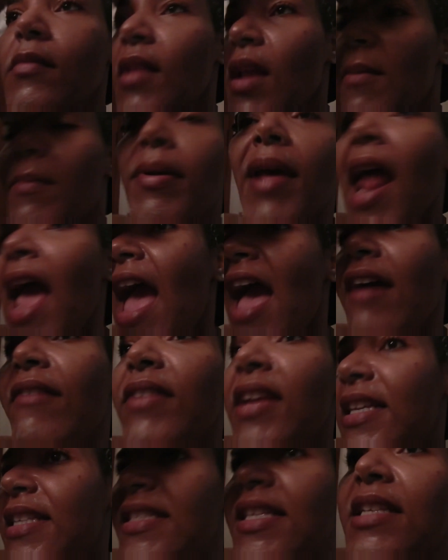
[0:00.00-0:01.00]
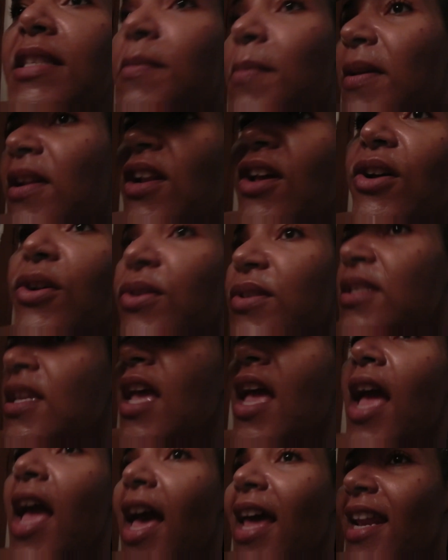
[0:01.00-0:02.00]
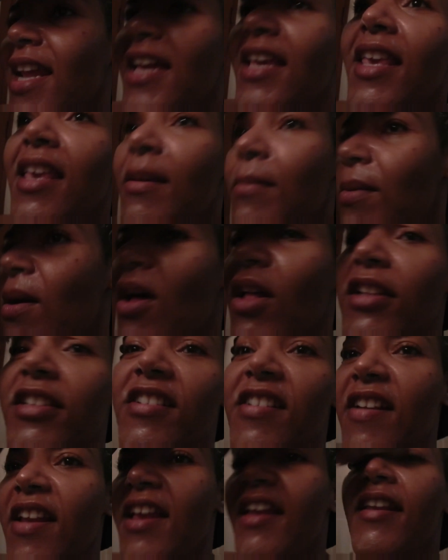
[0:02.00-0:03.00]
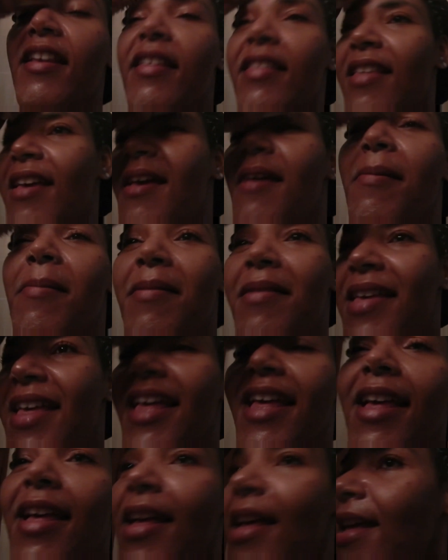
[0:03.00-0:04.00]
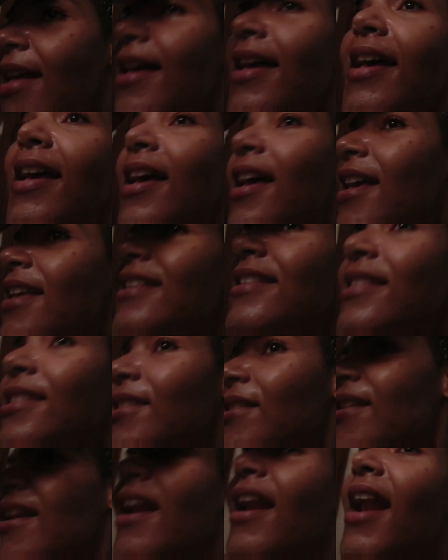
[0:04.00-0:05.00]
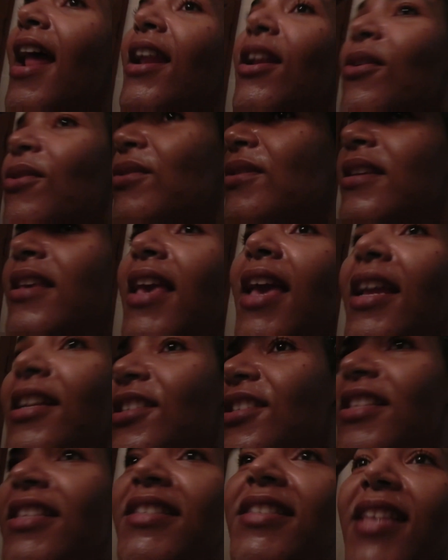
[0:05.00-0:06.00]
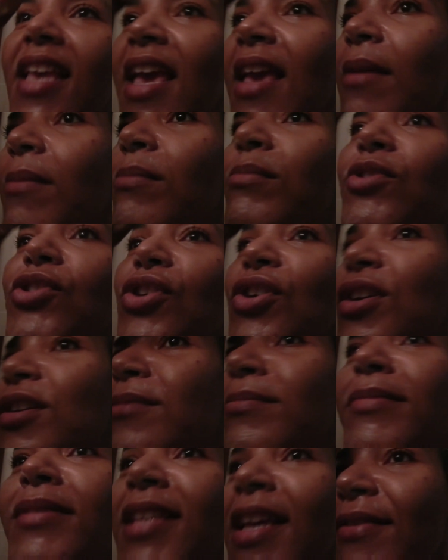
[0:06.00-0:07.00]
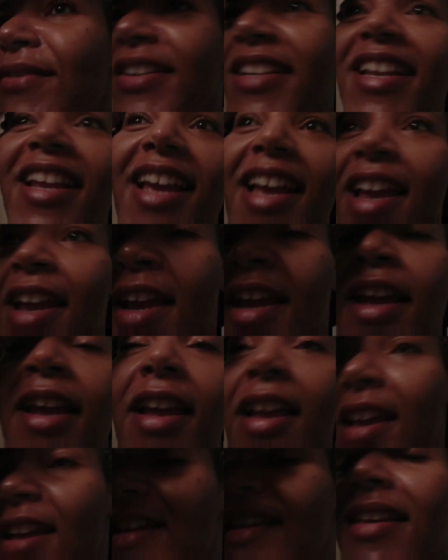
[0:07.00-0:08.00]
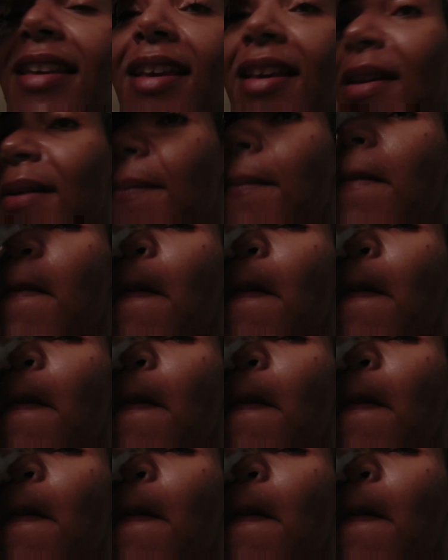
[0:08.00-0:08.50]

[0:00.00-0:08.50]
But I have like 6 pillows and I keep alternating them so that I don't catch the same germs every day. Yeah.